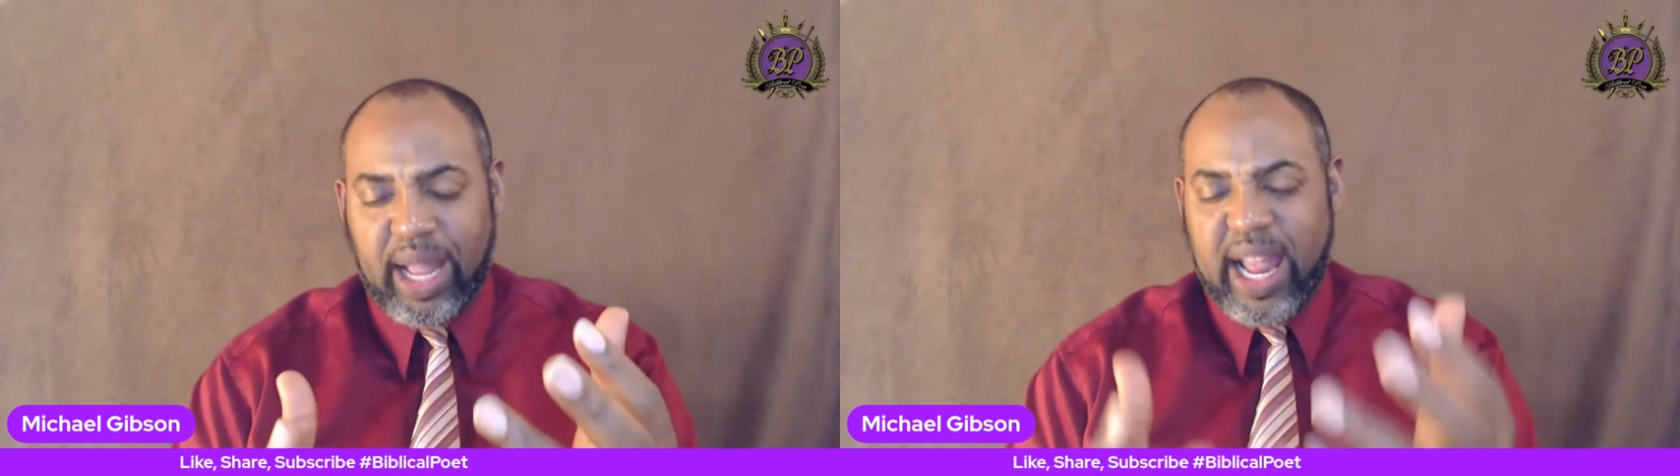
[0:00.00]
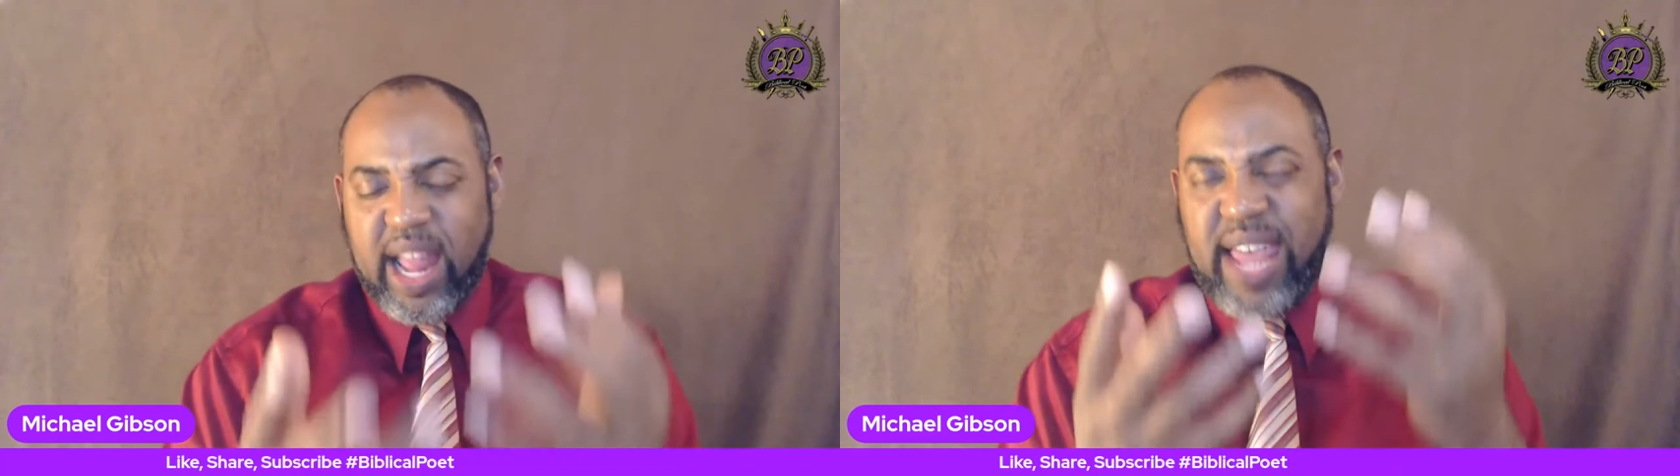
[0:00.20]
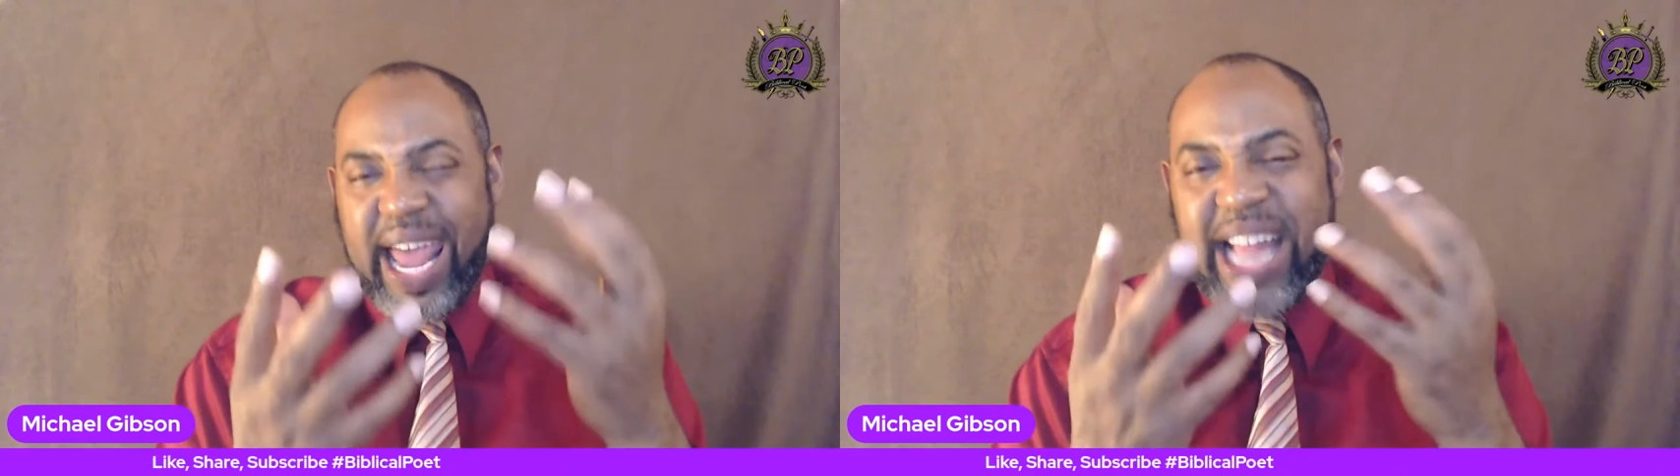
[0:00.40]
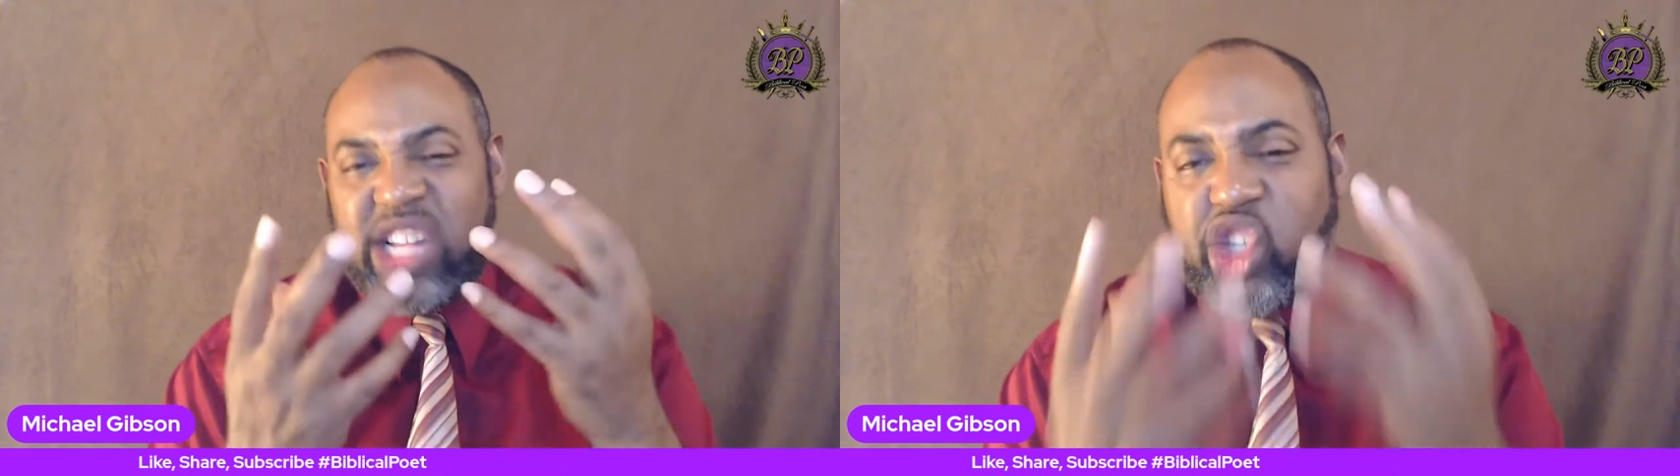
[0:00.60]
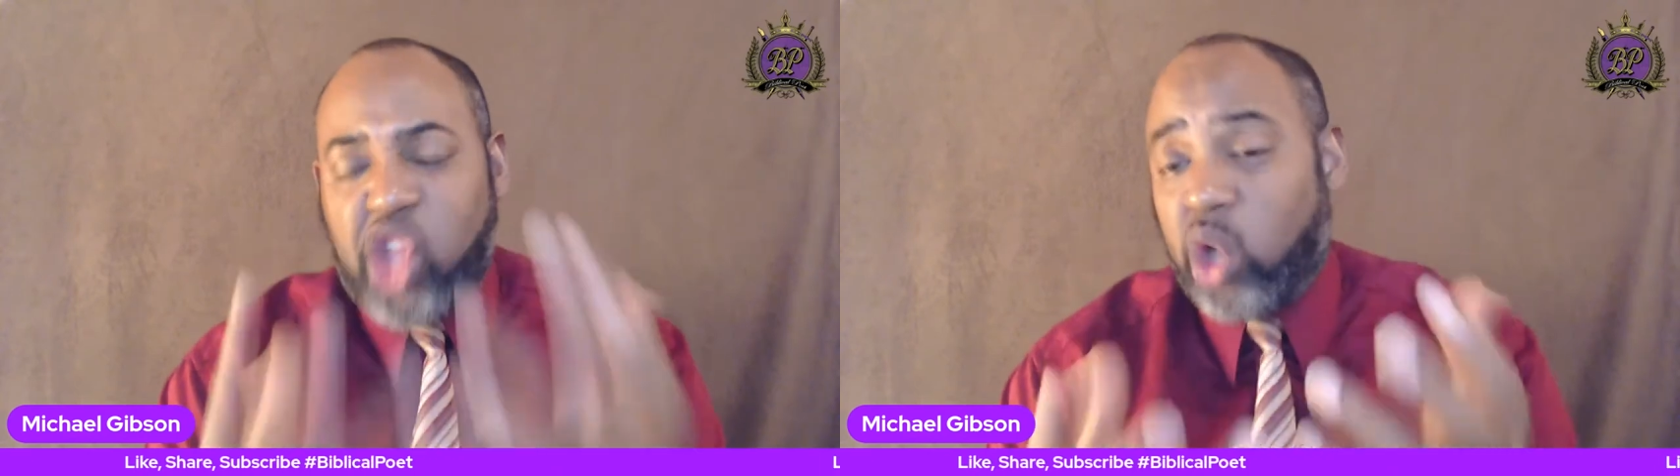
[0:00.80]
that it
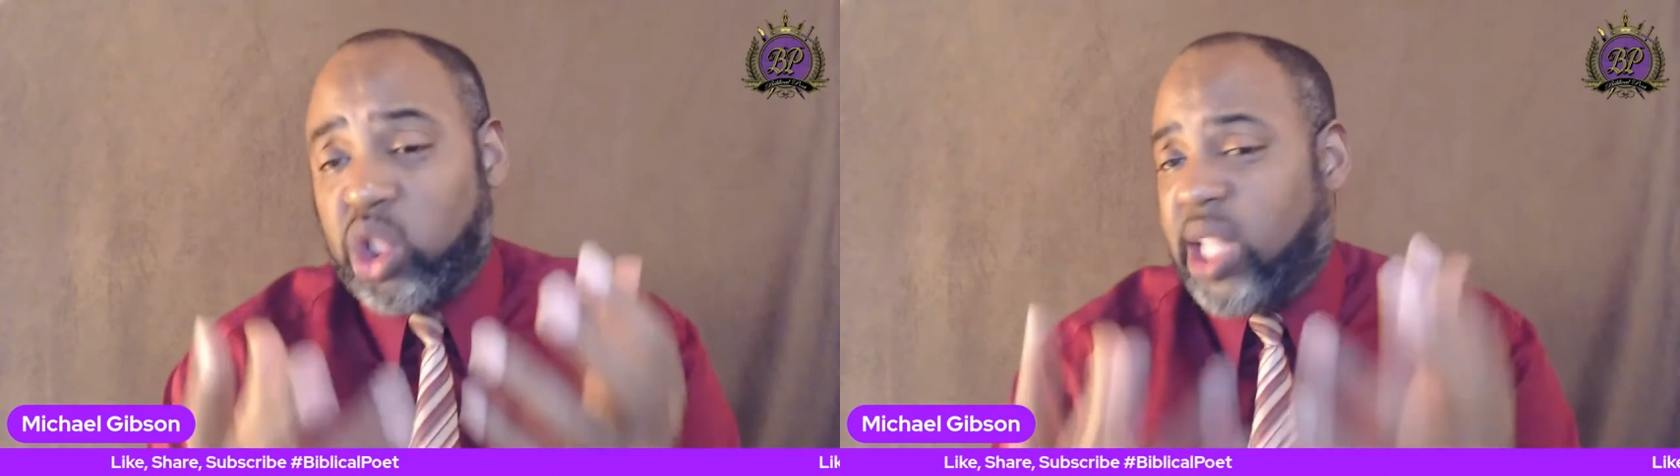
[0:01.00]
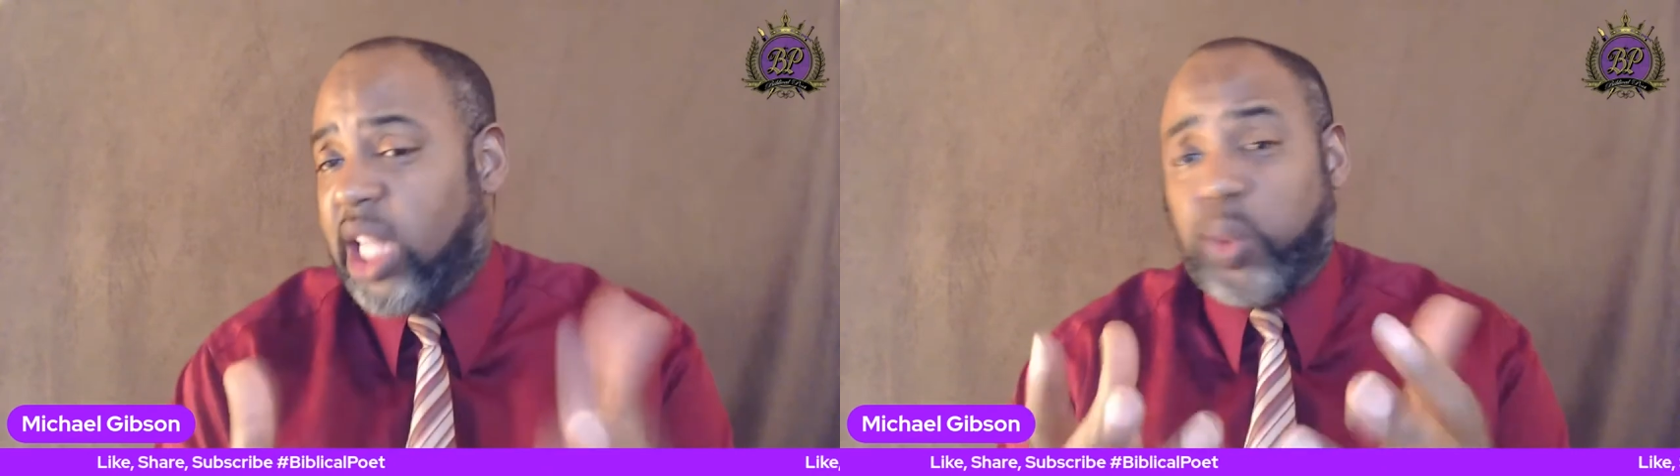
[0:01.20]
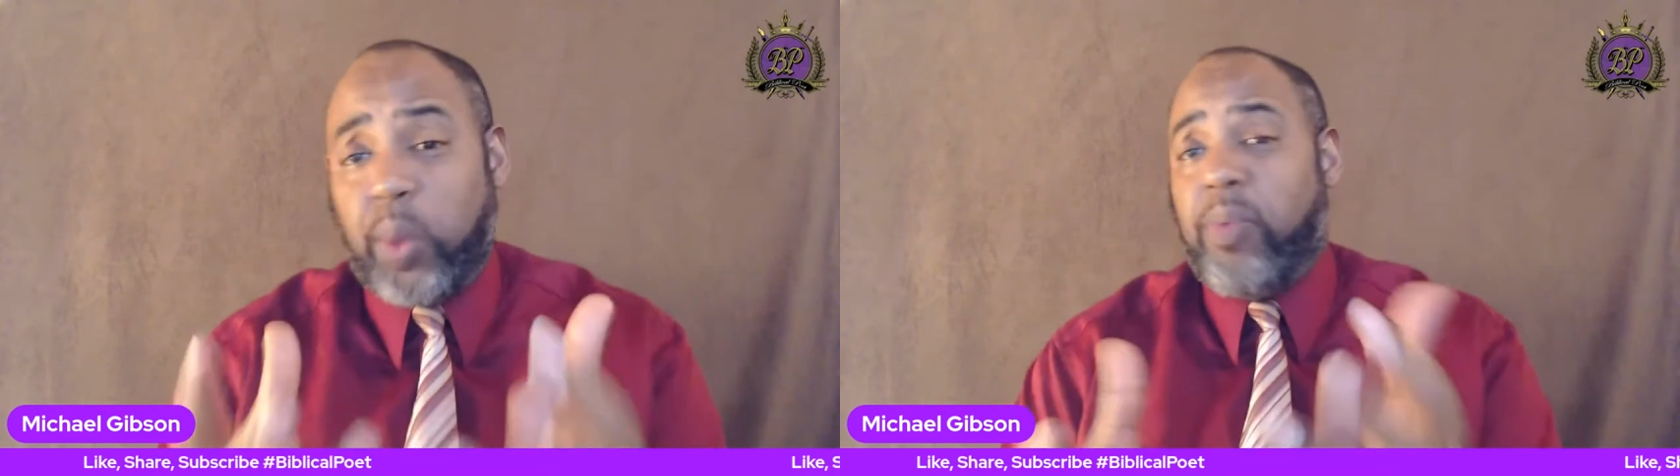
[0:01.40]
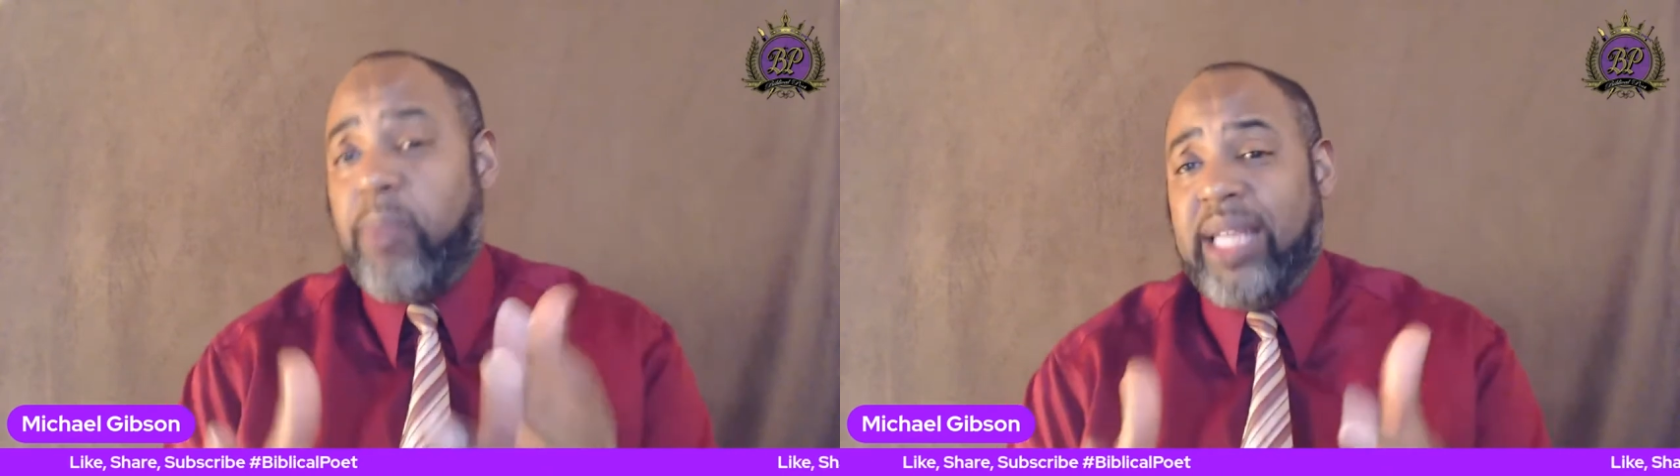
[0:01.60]
still sticks with me